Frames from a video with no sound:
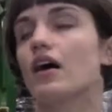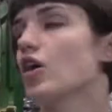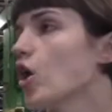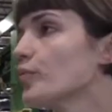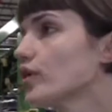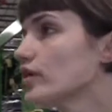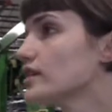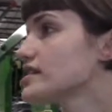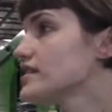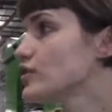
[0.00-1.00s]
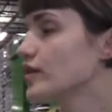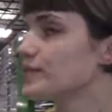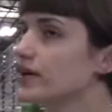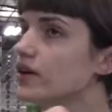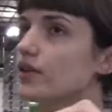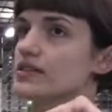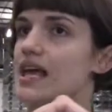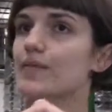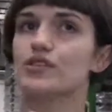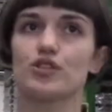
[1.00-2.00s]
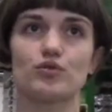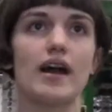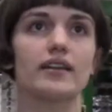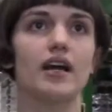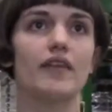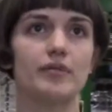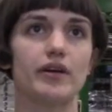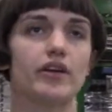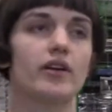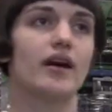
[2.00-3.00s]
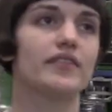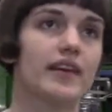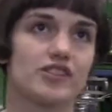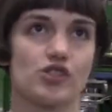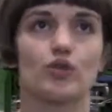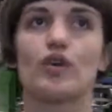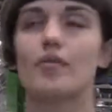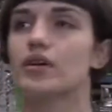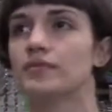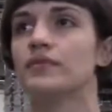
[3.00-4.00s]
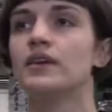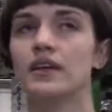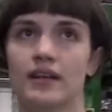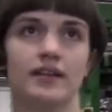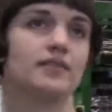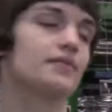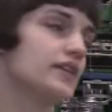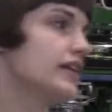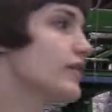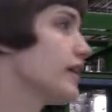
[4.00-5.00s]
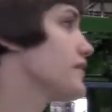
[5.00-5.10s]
our home brewers because you can peel those labels directly off the beer. You don't have to like scrub them, get